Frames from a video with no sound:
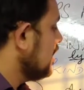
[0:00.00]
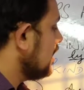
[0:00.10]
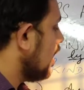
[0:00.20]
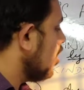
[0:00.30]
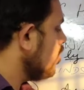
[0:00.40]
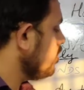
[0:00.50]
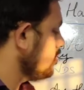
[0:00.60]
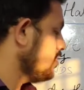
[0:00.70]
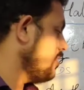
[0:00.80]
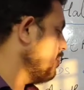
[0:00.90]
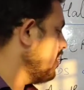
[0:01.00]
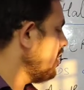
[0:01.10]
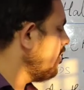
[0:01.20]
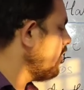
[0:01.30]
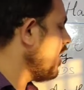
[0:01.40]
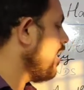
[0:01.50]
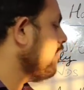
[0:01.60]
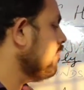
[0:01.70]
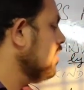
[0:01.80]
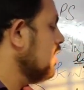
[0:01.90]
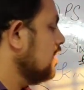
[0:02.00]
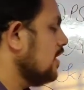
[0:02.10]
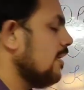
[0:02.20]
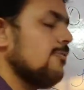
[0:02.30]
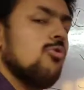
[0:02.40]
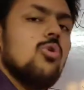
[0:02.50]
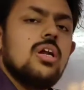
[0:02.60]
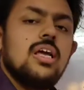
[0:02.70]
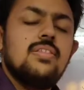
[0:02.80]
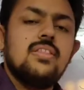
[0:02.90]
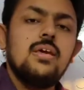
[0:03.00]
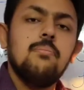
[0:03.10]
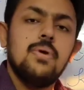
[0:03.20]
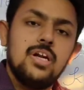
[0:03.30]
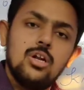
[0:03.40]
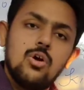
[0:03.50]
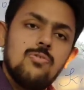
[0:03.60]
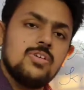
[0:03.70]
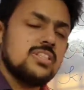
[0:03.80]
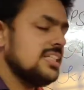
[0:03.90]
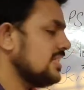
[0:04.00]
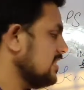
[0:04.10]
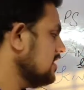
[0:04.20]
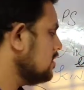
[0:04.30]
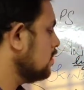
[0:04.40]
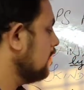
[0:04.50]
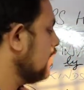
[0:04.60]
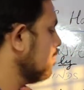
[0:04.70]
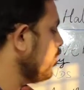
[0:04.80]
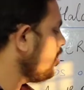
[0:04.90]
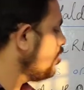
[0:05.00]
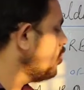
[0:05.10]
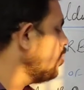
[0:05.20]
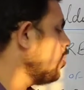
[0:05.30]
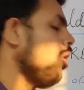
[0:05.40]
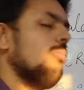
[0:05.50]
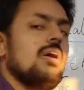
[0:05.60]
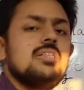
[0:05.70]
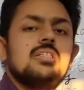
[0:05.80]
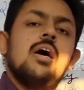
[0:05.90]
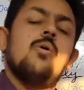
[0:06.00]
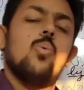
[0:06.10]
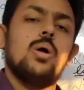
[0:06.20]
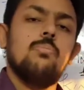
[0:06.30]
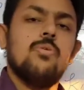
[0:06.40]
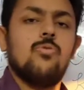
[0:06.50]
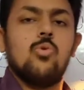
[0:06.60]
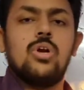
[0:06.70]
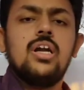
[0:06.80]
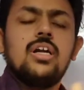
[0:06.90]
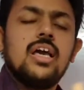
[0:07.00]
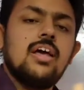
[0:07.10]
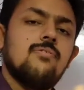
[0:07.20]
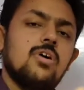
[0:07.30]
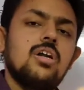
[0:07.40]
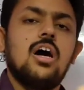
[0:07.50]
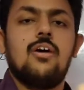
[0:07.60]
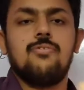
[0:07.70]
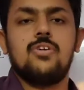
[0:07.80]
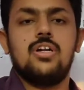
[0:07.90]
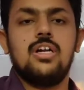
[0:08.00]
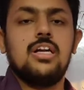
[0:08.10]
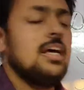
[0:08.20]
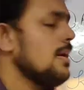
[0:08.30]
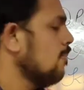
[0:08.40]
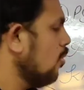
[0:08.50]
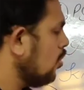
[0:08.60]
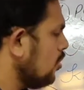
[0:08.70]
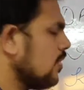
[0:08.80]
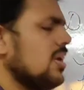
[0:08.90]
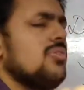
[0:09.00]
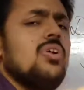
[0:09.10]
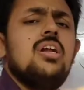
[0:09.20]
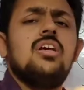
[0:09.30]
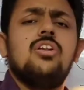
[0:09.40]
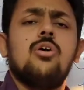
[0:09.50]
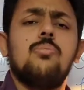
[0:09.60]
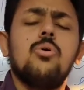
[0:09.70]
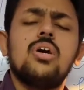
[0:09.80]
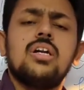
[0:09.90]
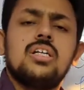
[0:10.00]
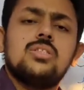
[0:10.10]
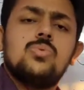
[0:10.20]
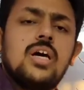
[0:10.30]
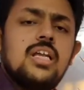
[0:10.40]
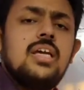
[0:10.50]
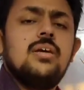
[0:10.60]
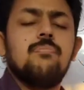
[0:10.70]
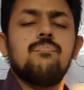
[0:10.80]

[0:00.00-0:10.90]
Now similarly we have therefore in the middle of a sentence, so we put two commas, one before it and one after it. More you can read in your book, it is very